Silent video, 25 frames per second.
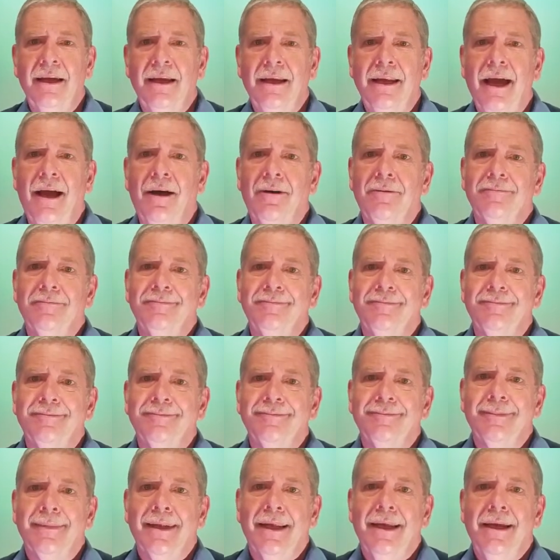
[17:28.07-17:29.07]
Now,
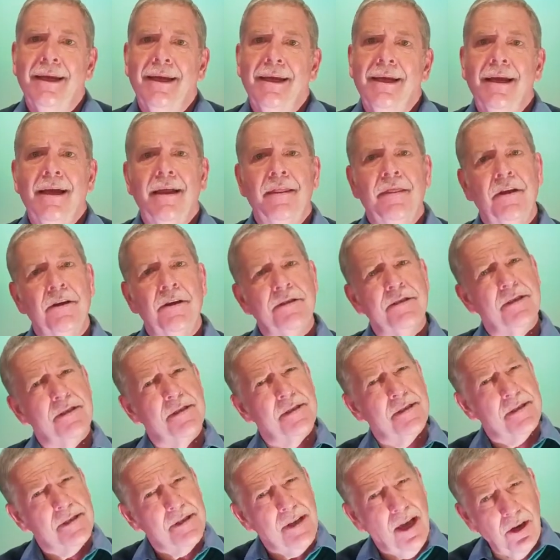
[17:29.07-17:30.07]
there's a
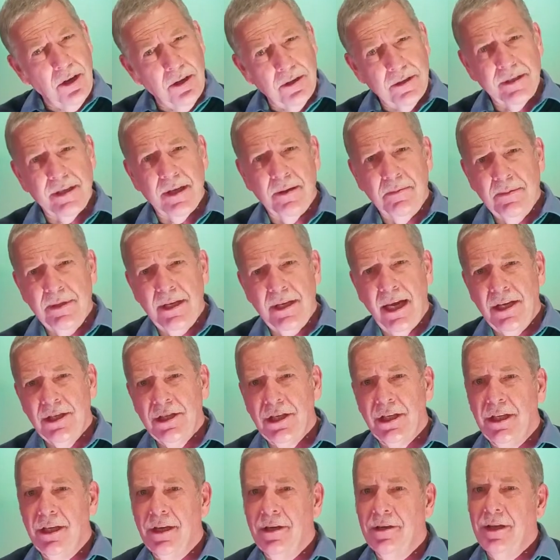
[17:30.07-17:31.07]
subtle
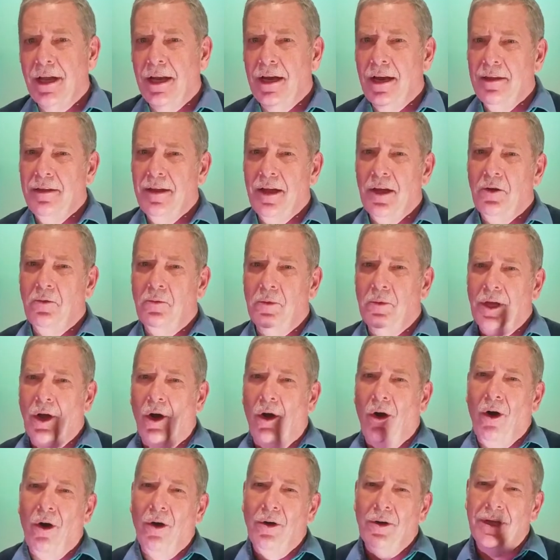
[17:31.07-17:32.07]
temptation here that I think we
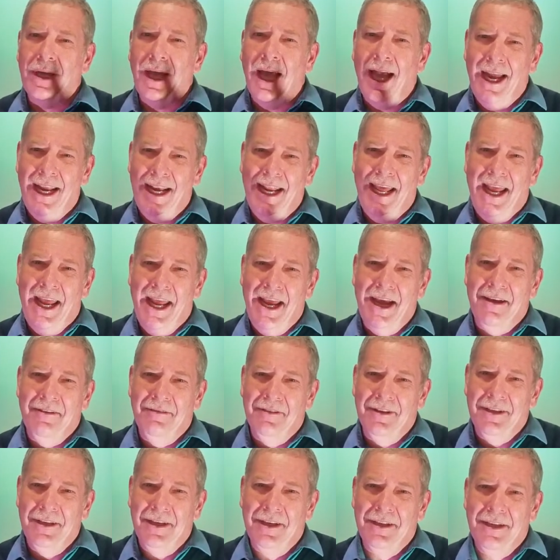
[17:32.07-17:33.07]
all kind of have,
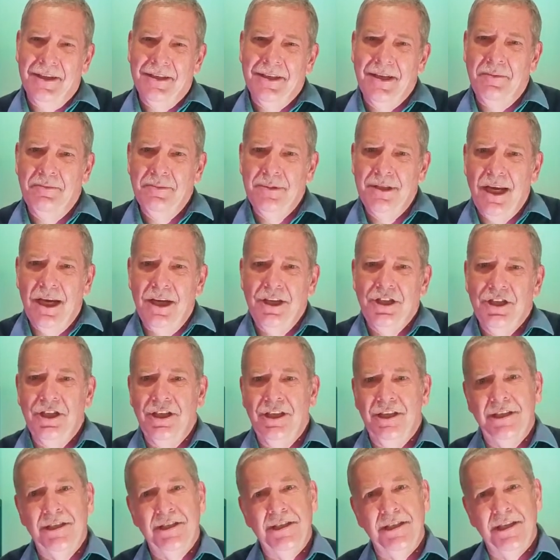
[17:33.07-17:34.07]
and the temptation
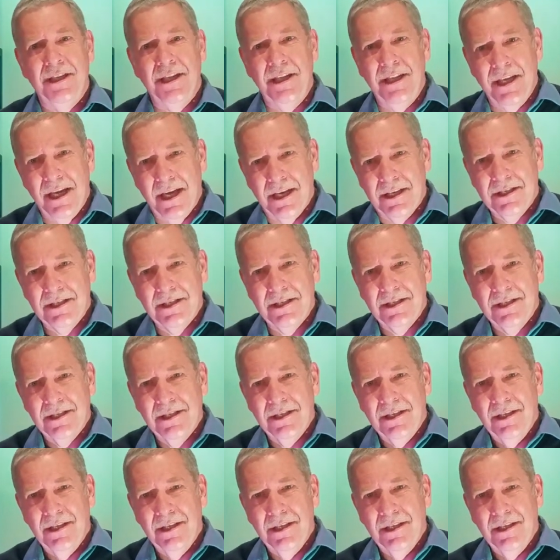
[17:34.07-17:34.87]
is this.